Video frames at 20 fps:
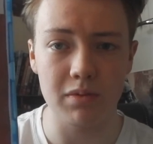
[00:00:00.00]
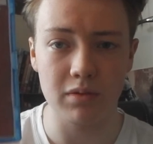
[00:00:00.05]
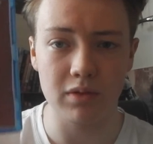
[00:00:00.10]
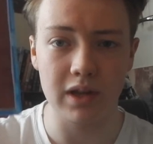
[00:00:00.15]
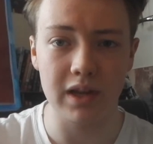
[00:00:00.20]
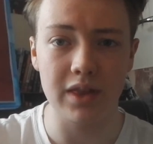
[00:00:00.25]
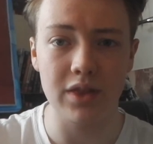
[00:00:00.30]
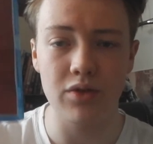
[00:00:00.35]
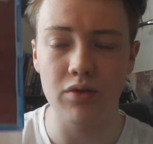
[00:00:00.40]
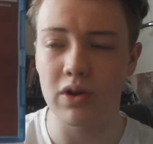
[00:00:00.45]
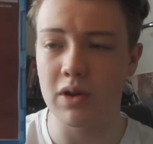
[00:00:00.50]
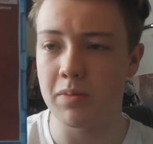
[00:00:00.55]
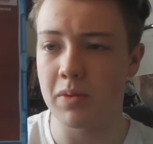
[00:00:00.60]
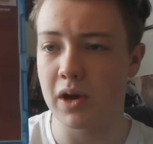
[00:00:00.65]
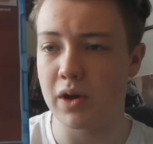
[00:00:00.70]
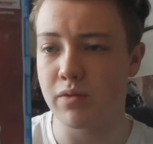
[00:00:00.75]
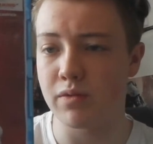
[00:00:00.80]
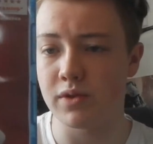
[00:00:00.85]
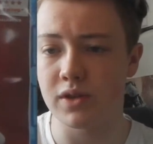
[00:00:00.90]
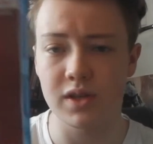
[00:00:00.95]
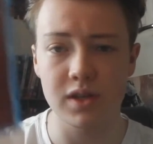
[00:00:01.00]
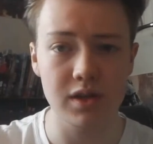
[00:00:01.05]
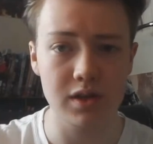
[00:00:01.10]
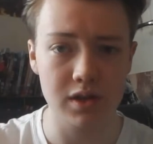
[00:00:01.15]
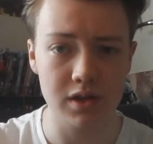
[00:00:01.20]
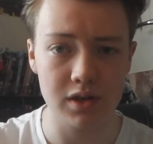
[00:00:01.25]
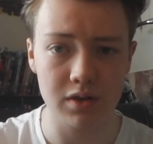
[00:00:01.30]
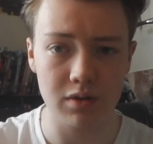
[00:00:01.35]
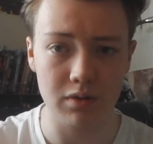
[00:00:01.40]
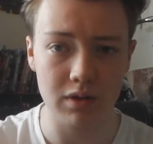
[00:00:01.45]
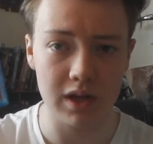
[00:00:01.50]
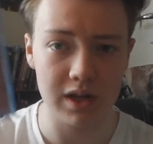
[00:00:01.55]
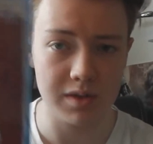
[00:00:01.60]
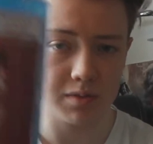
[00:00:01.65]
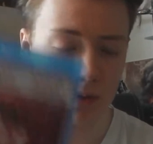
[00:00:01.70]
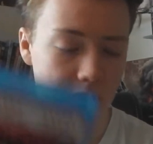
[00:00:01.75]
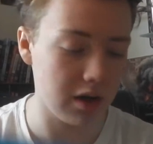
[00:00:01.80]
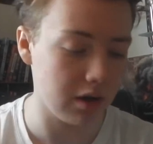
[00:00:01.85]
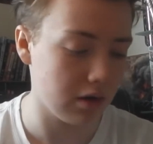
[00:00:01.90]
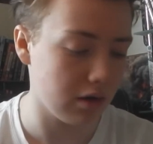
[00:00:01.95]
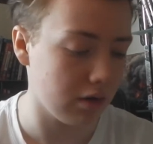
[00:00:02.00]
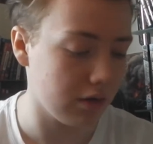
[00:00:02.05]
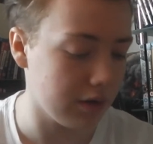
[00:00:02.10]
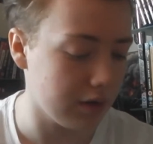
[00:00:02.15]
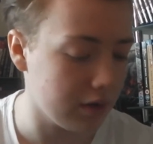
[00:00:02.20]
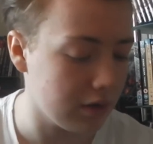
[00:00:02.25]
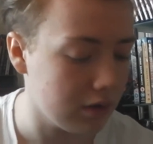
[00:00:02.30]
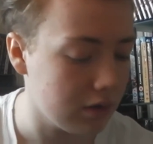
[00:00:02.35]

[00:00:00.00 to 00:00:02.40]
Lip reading: like £3, so that's why I got it.